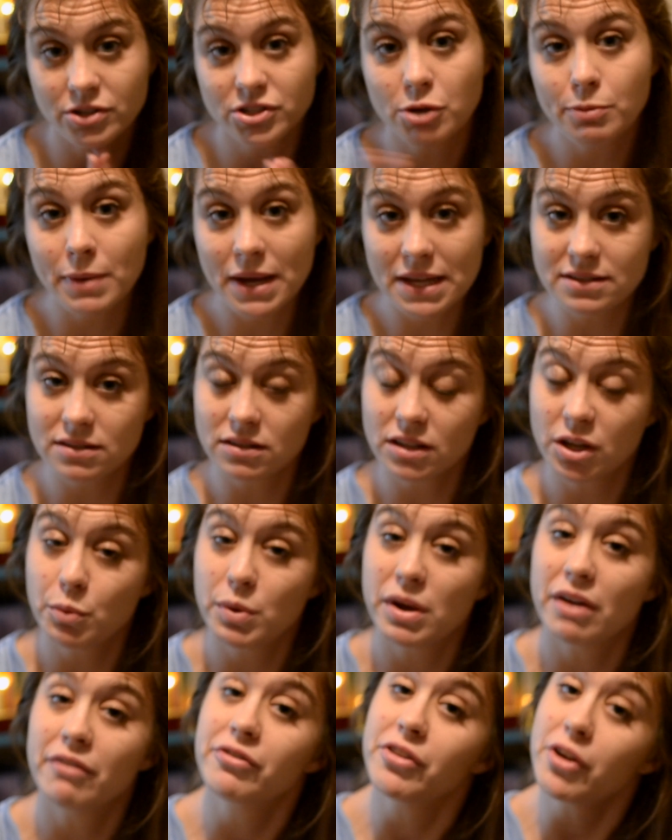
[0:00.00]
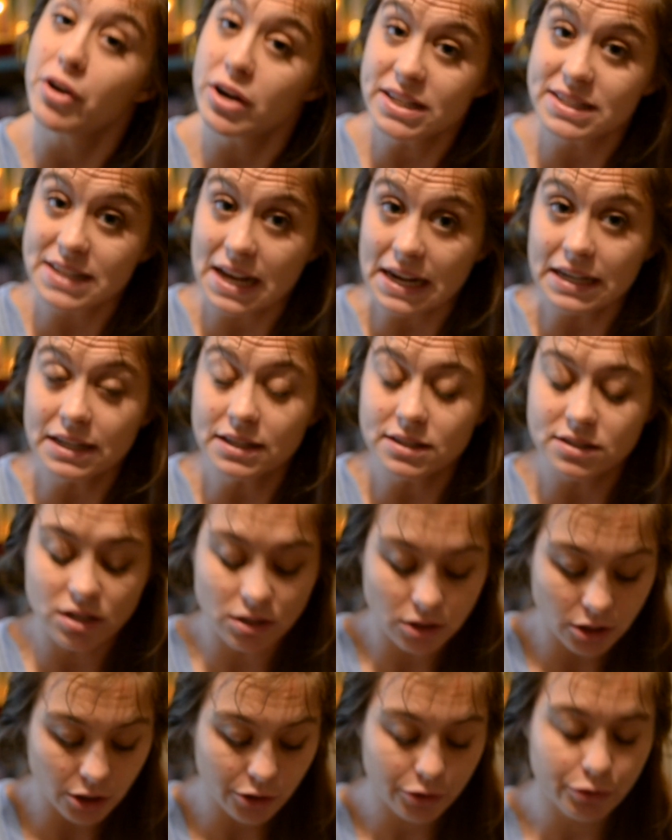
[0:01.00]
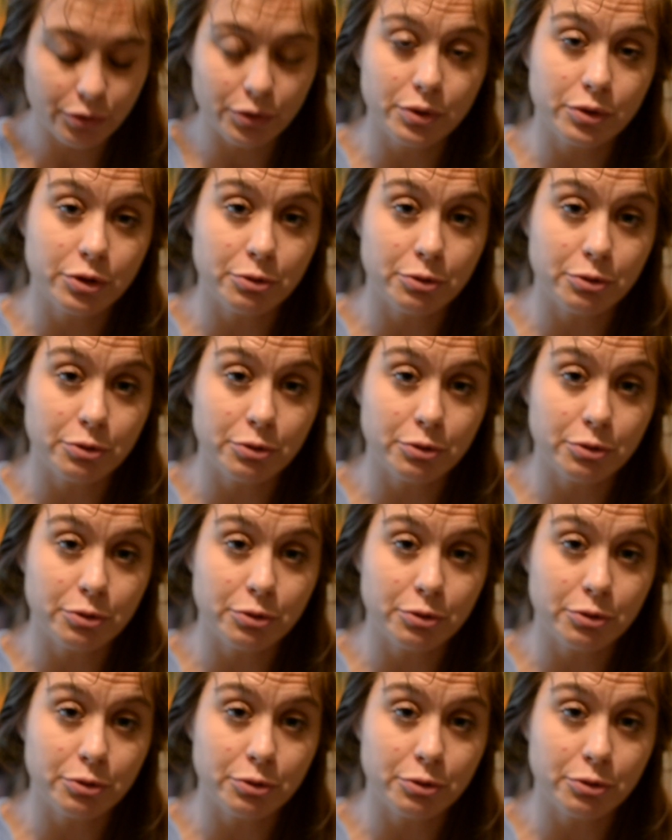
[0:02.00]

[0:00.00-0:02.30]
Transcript: So basically we have 30 seconds to look through